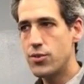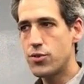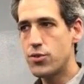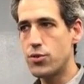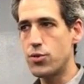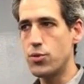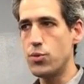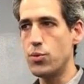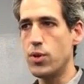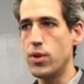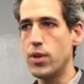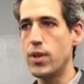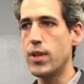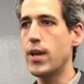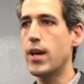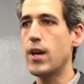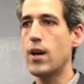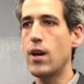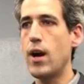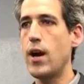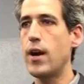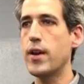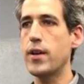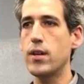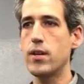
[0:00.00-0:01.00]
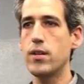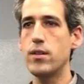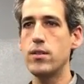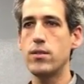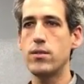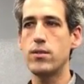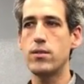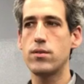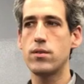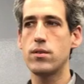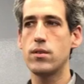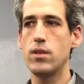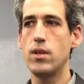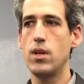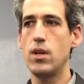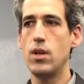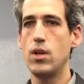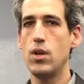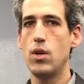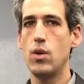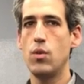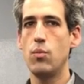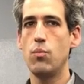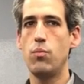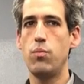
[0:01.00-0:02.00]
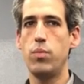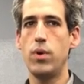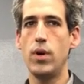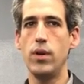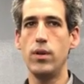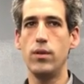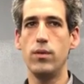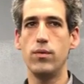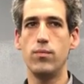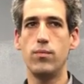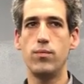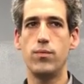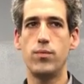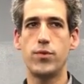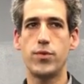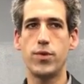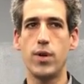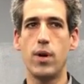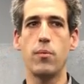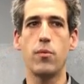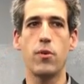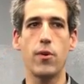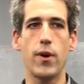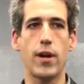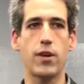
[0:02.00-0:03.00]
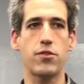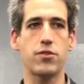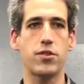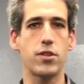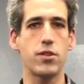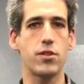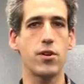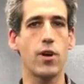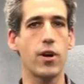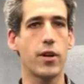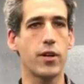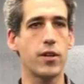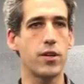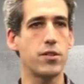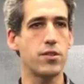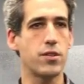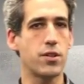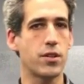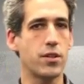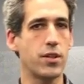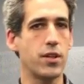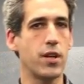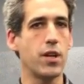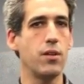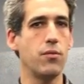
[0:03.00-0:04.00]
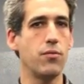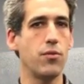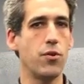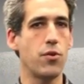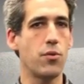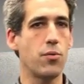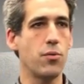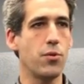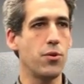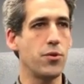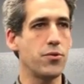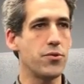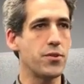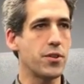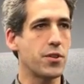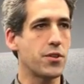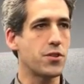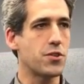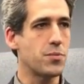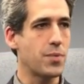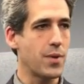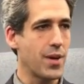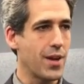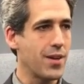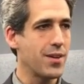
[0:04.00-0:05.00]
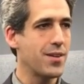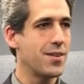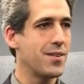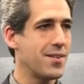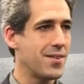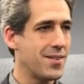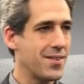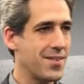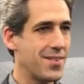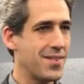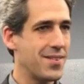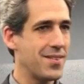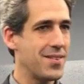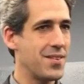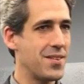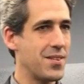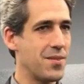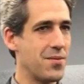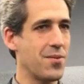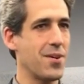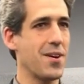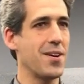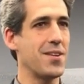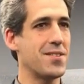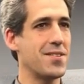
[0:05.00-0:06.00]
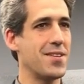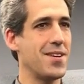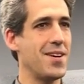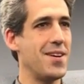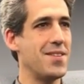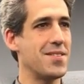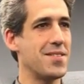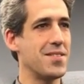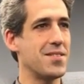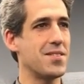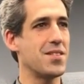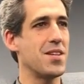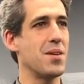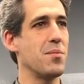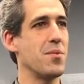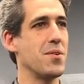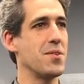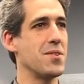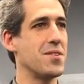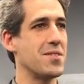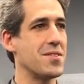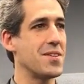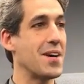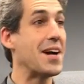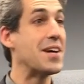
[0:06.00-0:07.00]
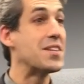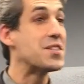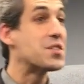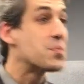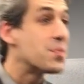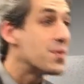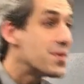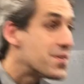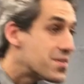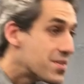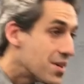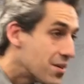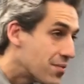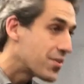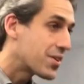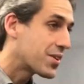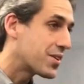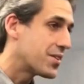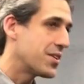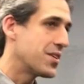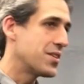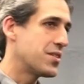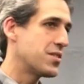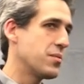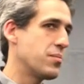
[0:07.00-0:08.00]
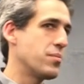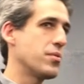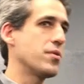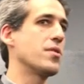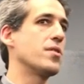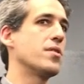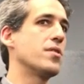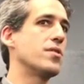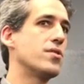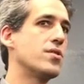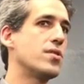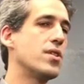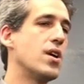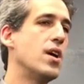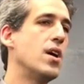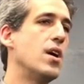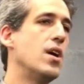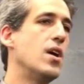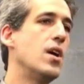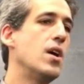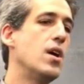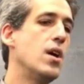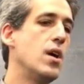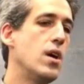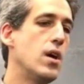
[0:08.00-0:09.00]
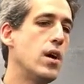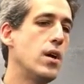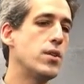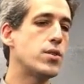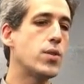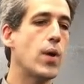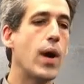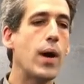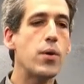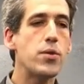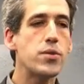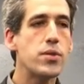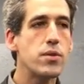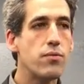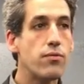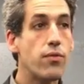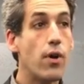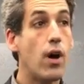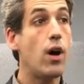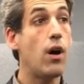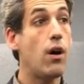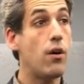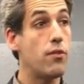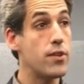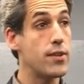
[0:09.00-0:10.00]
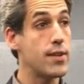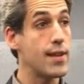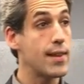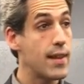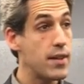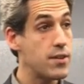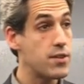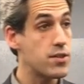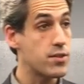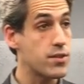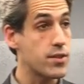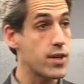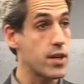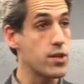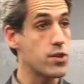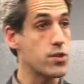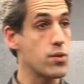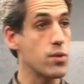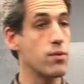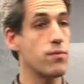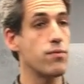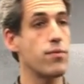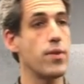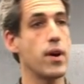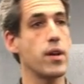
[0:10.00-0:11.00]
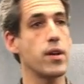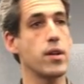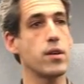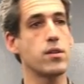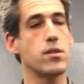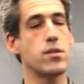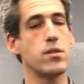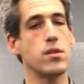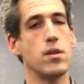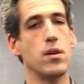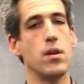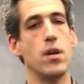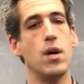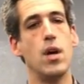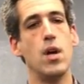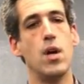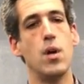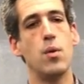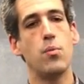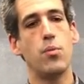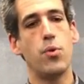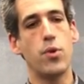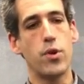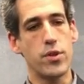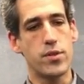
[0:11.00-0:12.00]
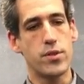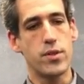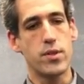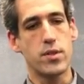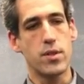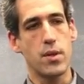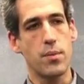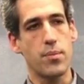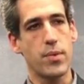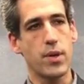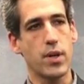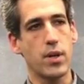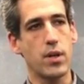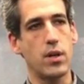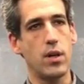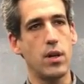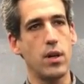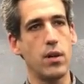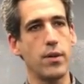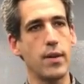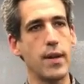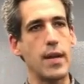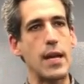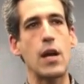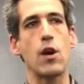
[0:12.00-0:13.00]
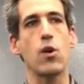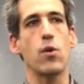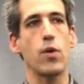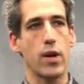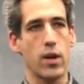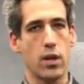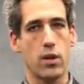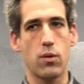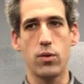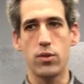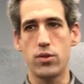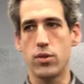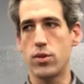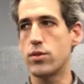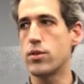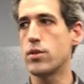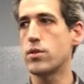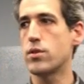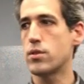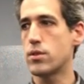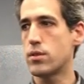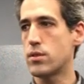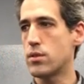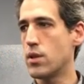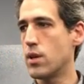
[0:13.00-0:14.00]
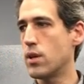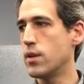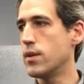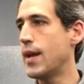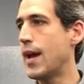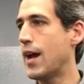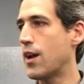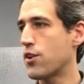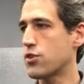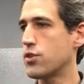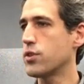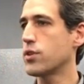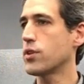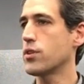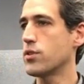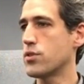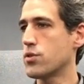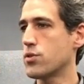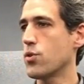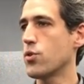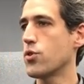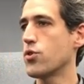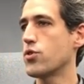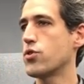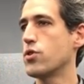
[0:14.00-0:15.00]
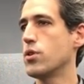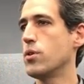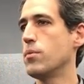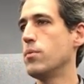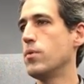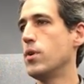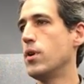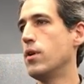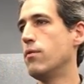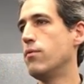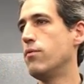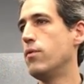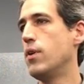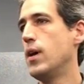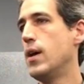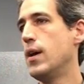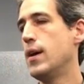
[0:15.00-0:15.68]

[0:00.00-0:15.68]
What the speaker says: to a lay audience, but some are actually targeted to clean voter rolls and expand the franchise, and some are designed specifically to purge. And so I was involved in the legislature in fighting to put us in something called ERIC, which is a national consortium of